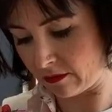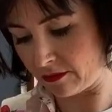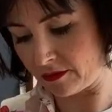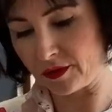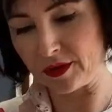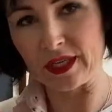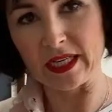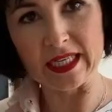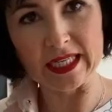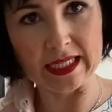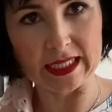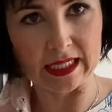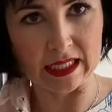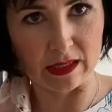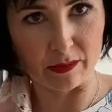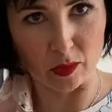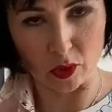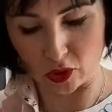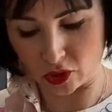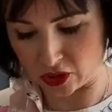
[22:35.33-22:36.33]
for an easy
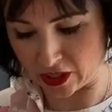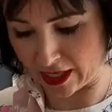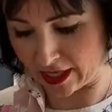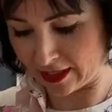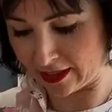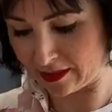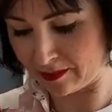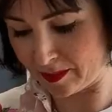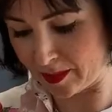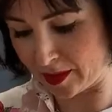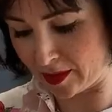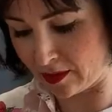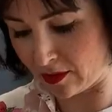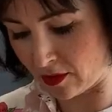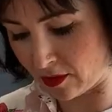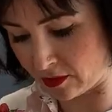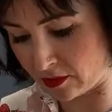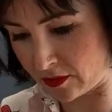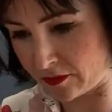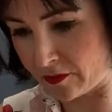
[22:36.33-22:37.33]
project, but
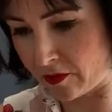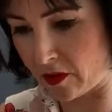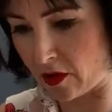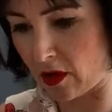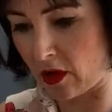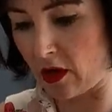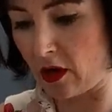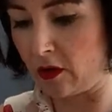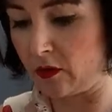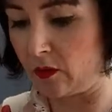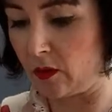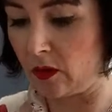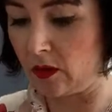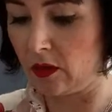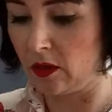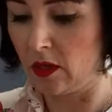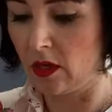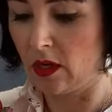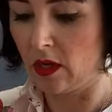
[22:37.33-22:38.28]
not for a hard one.